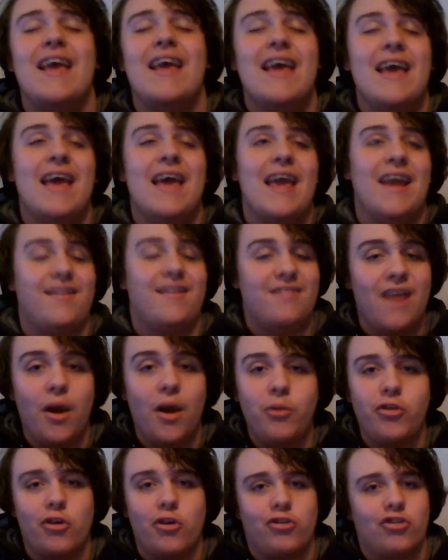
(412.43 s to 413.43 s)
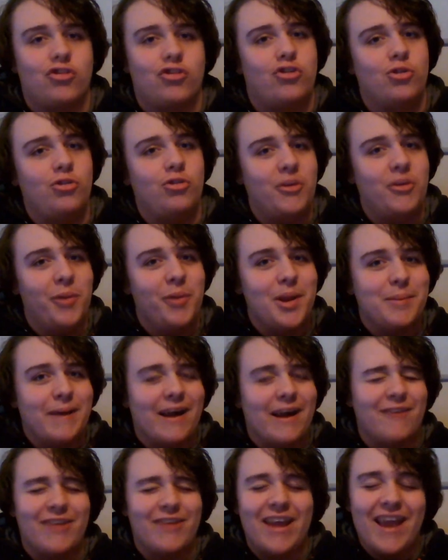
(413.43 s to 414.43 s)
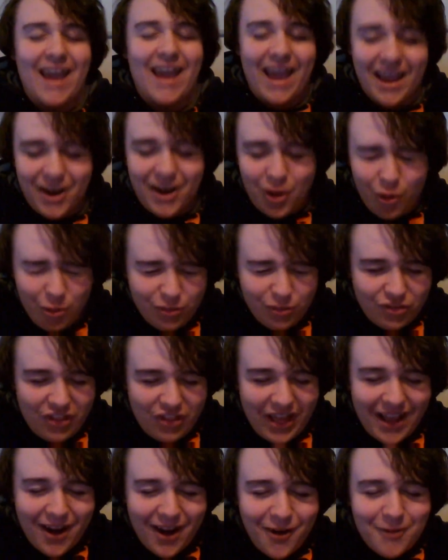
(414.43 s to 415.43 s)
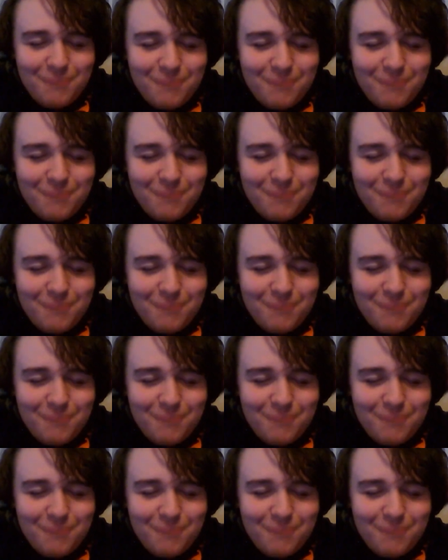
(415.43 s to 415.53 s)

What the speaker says: It's out. There's a juicy rebound. And who's there?